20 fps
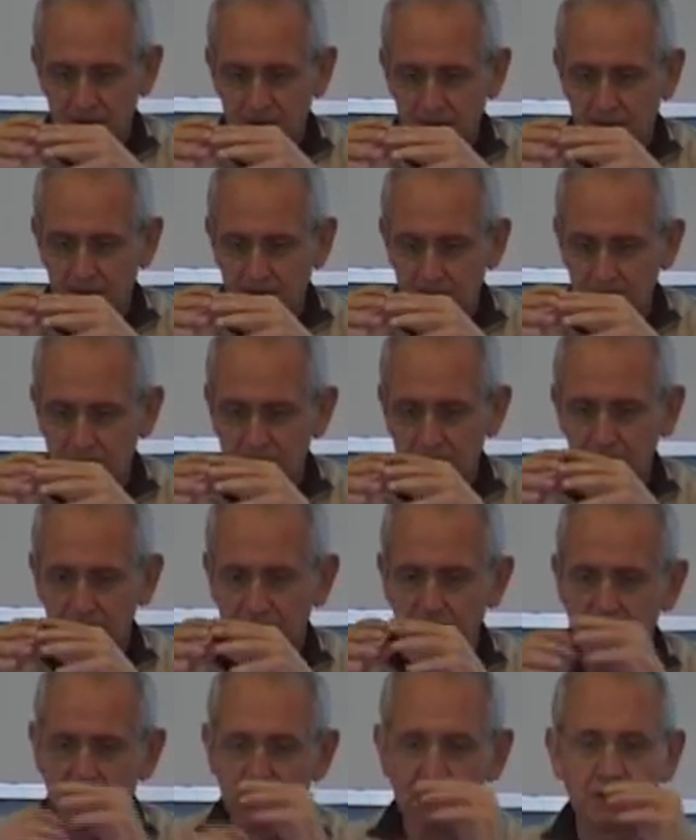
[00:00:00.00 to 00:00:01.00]

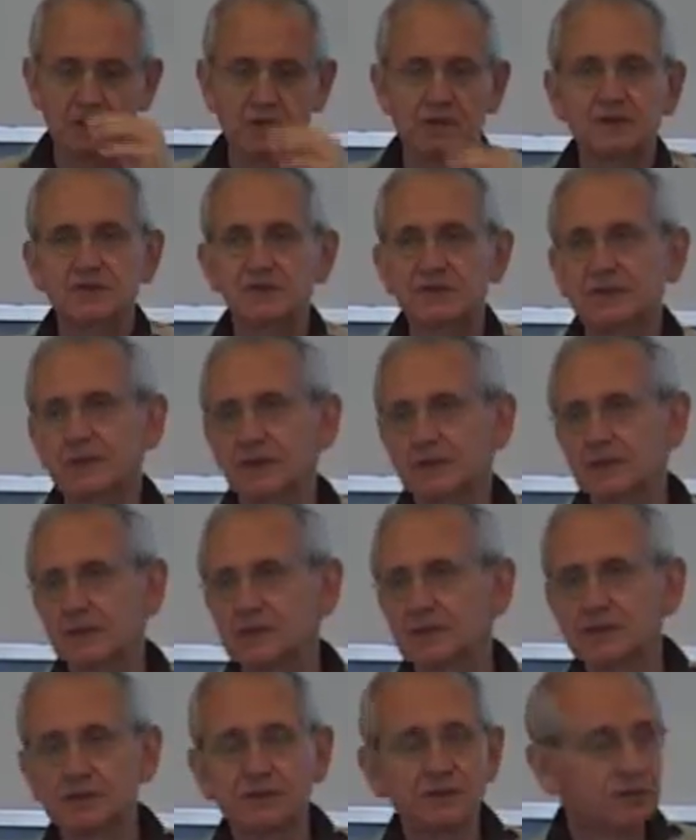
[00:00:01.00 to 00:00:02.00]
the
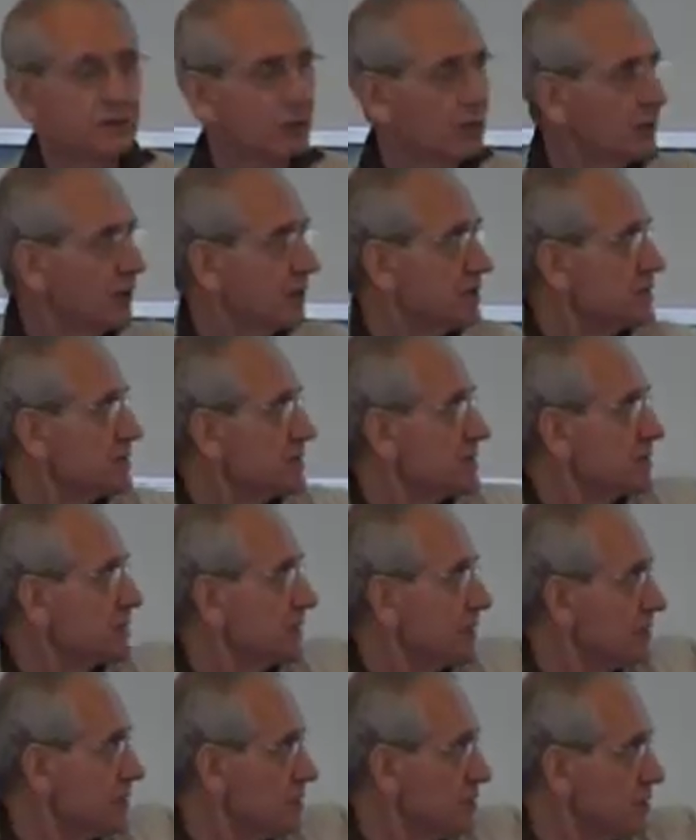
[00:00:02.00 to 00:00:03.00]
strategy, information
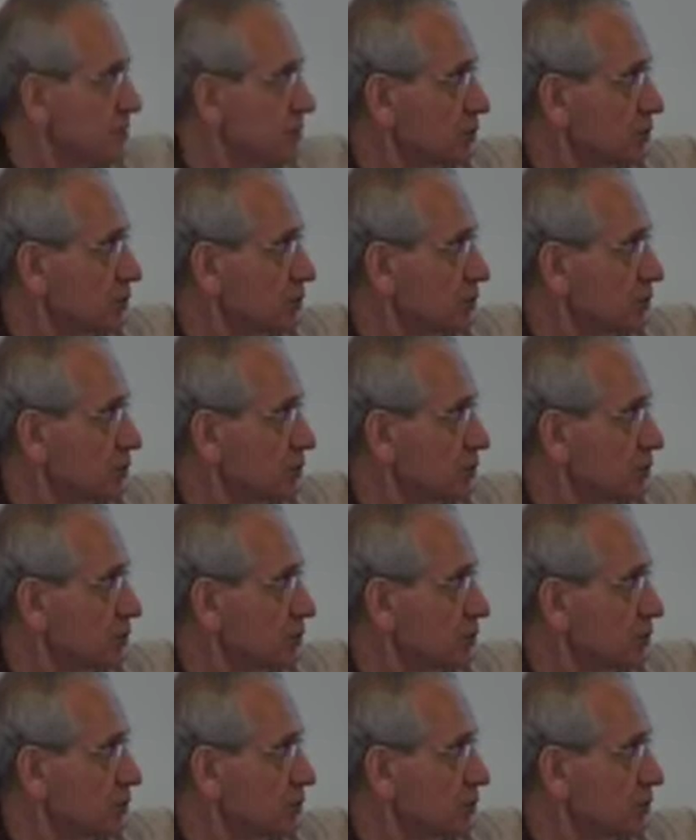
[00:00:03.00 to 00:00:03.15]
strategy,